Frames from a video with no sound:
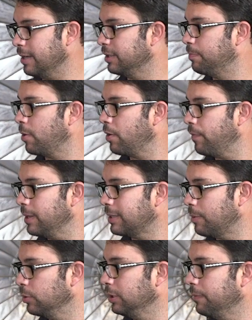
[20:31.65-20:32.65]
is perfect.
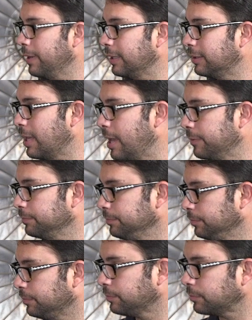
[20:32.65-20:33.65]
I will leave it at that.
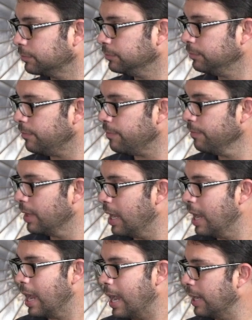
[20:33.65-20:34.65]

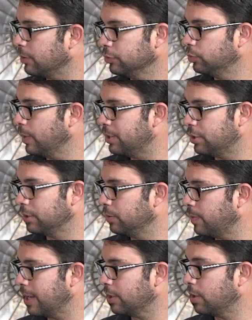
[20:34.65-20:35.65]
I don't switch
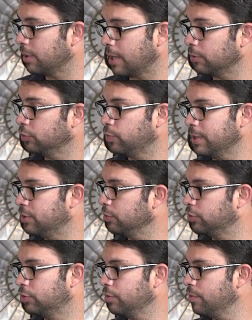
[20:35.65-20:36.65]

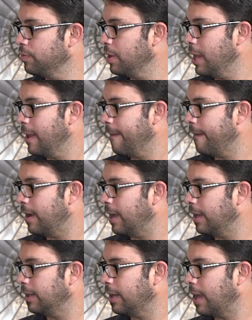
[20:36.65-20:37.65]
those two,
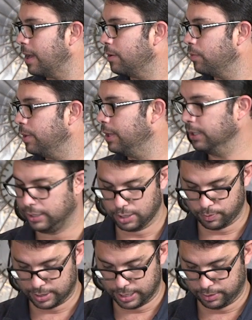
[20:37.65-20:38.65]
and I don't really
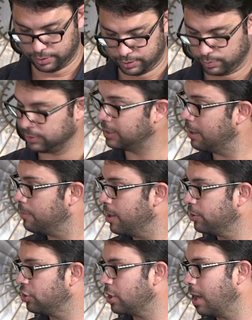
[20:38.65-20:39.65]
deal with any of these ones that
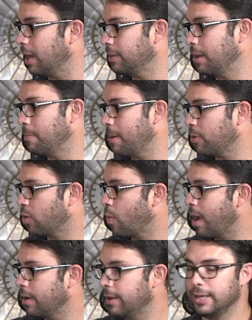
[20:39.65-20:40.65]
much. The memory
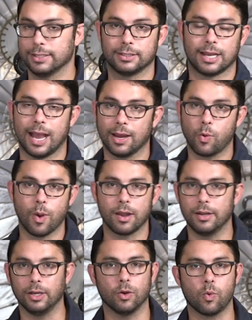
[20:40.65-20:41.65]
quality is high
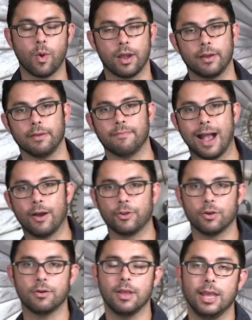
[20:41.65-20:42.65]
quality, low quality
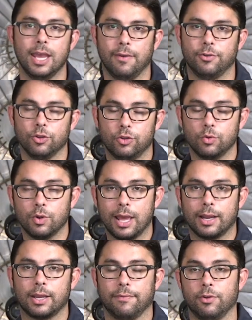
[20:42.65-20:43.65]
audio. If
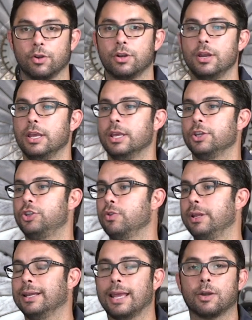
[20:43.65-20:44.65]
you're
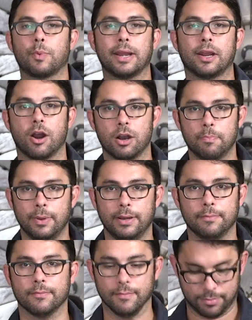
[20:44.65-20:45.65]
shooting like red carpet,